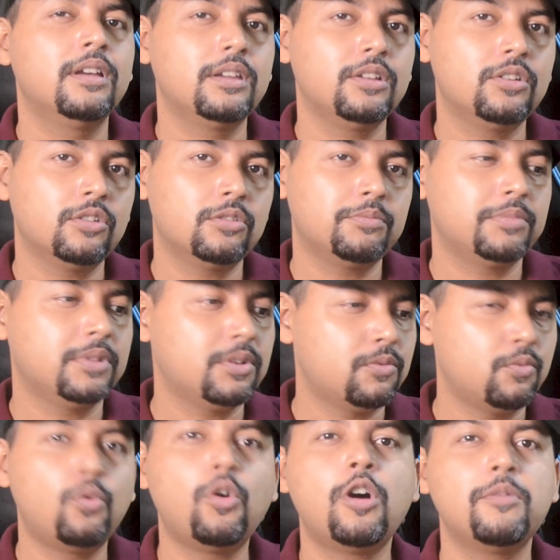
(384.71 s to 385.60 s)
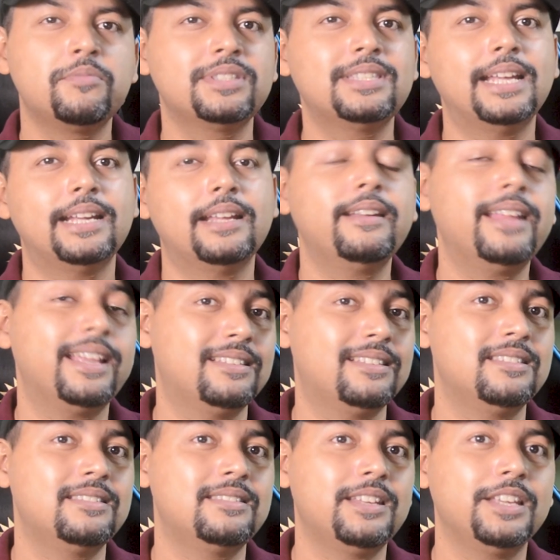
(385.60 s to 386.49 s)
you know worms that are
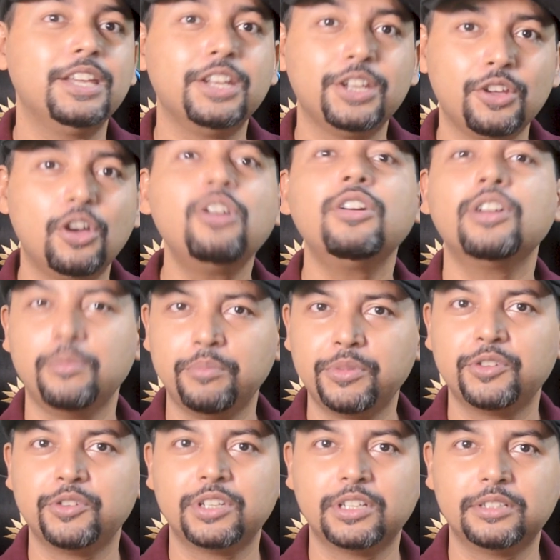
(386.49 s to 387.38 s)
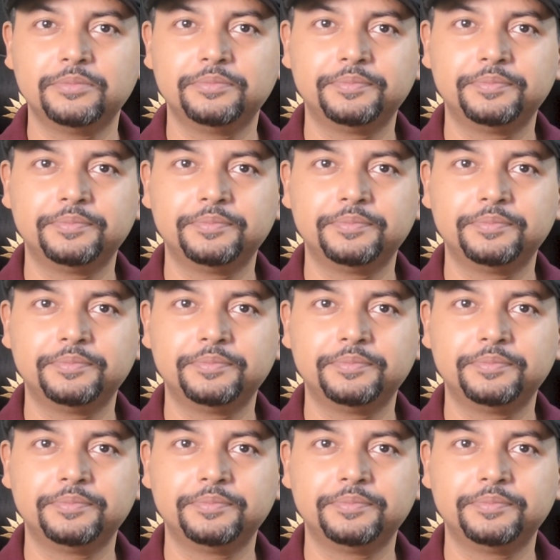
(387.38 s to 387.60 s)
existing in your computer.